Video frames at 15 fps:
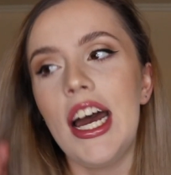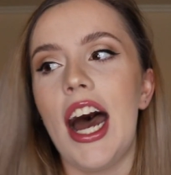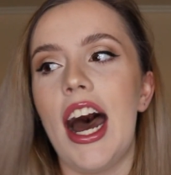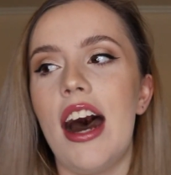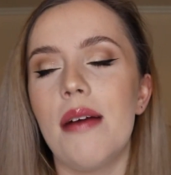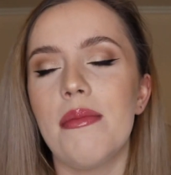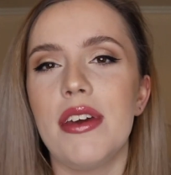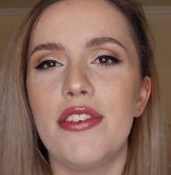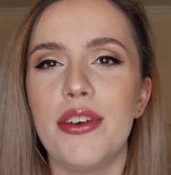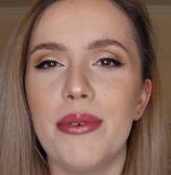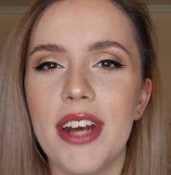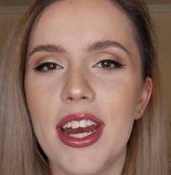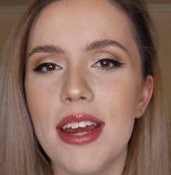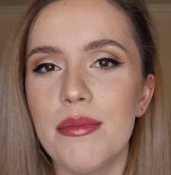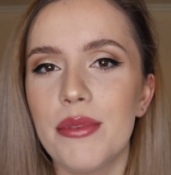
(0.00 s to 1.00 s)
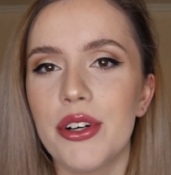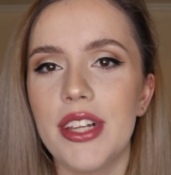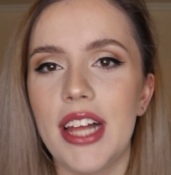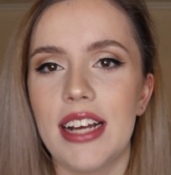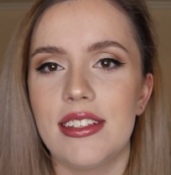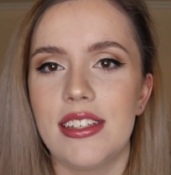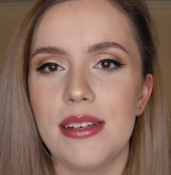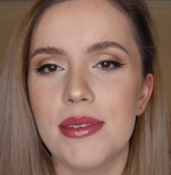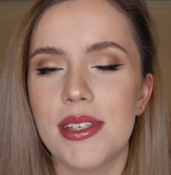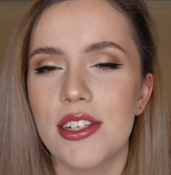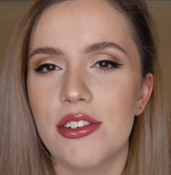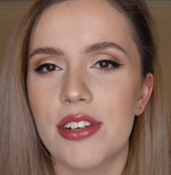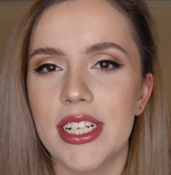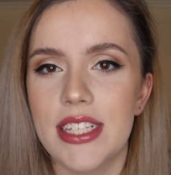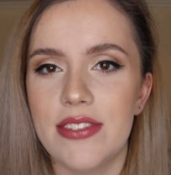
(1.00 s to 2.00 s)
If you want any more like tips and
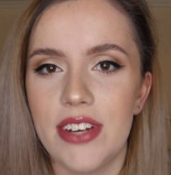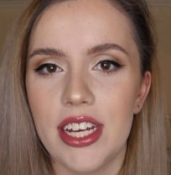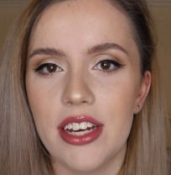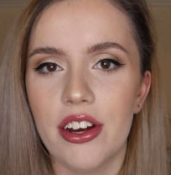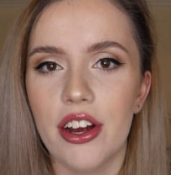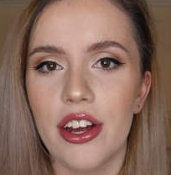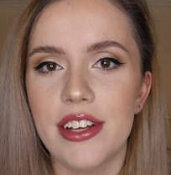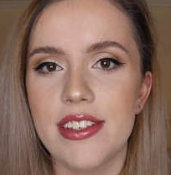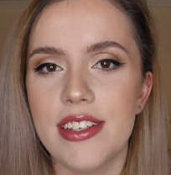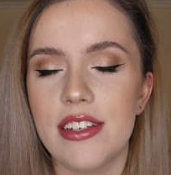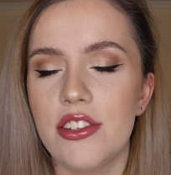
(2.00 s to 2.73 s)
tricks videos,